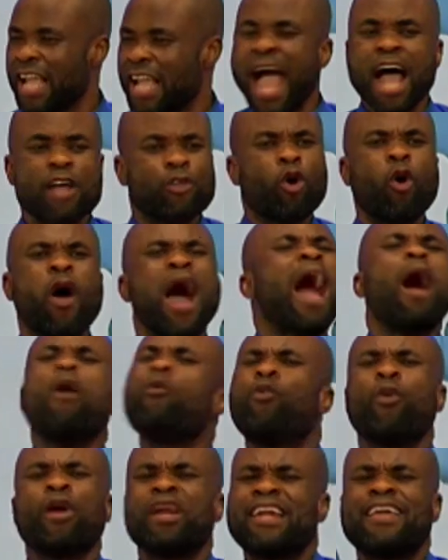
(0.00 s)
So I
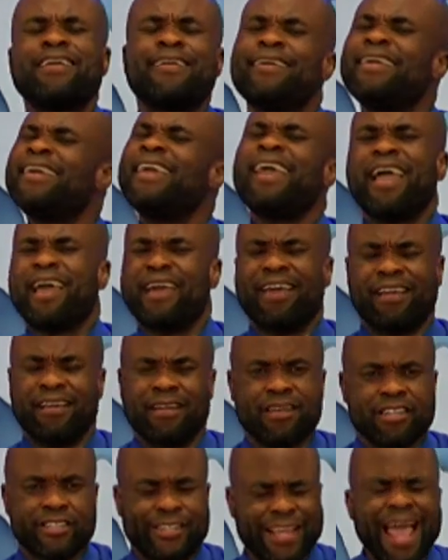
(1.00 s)
will hear.
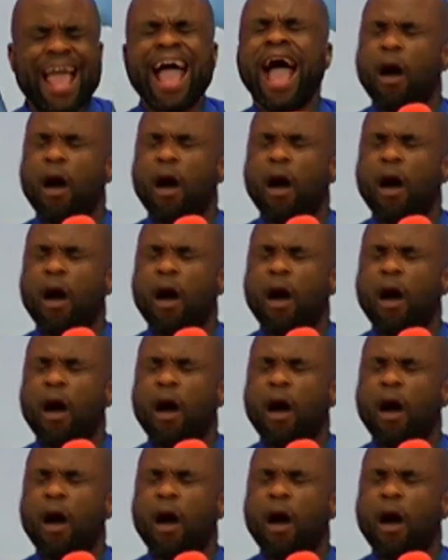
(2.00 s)
Say, I